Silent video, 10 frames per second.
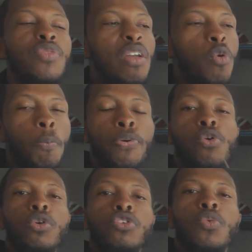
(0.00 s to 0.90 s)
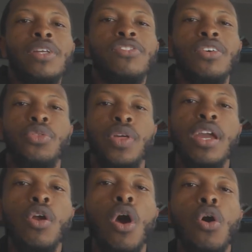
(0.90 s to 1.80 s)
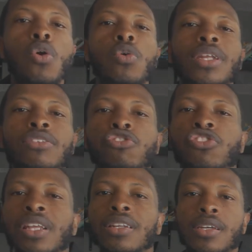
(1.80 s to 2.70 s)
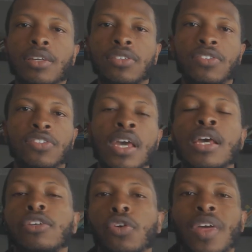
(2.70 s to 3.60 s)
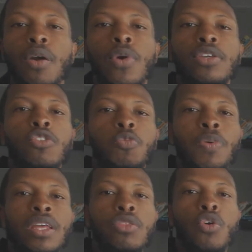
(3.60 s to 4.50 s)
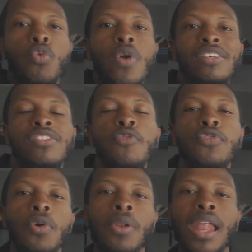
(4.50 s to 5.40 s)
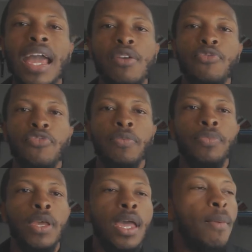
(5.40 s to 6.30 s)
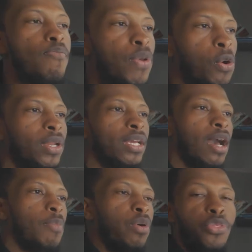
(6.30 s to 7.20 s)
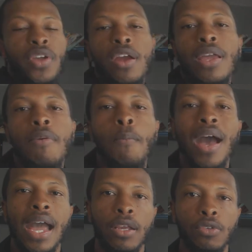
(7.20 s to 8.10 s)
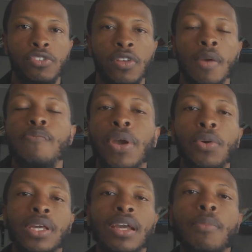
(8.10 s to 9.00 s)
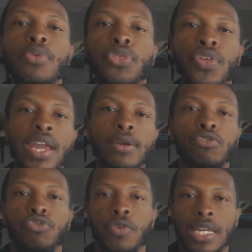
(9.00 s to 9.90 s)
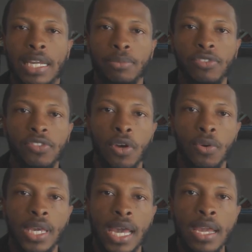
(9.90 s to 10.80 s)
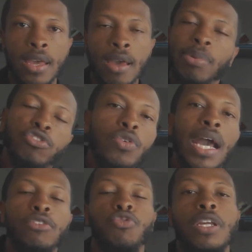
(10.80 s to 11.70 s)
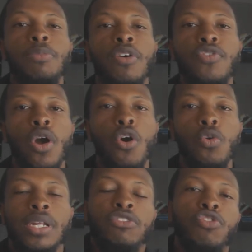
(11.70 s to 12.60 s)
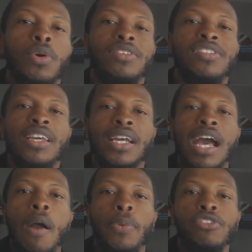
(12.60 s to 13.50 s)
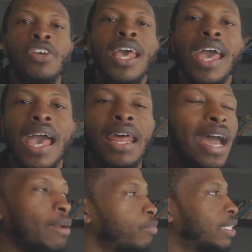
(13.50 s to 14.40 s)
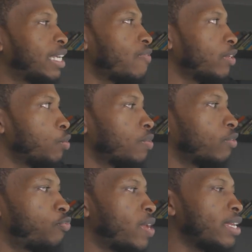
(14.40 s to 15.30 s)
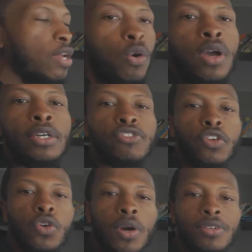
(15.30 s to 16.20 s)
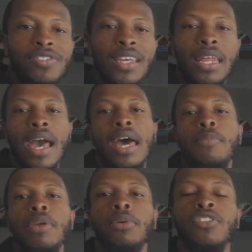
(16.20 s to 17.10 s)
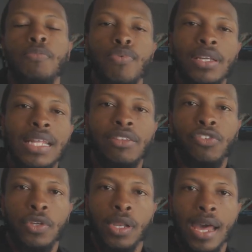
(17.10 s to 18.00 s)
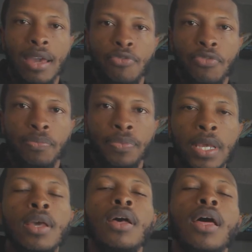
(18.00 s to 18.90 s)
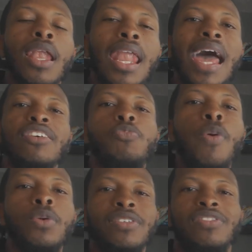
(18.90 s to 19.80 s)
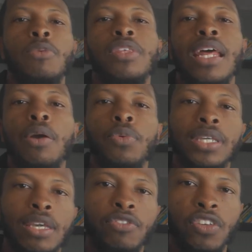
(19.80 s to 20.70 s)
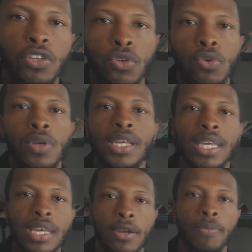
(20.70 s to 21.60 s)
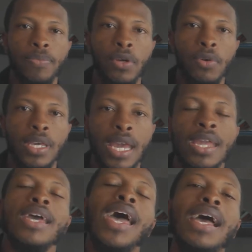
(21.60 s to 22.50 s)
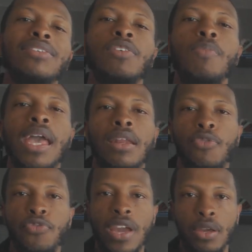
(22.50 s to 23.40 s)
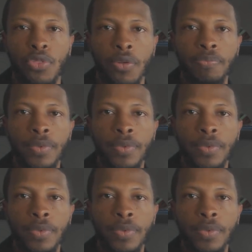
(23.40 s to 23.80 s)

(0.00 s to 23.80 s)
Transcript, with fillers: They will pull you into their own agendas so that way you spend the rest of your life building up their empires, building up their dreams, okay? But you got dreams of your own that you want to see accomplished. And I'm giving you this video so you understand how to be able to bring that to your life. Last bonus tip that I will give to you here, okay, as a man of faith.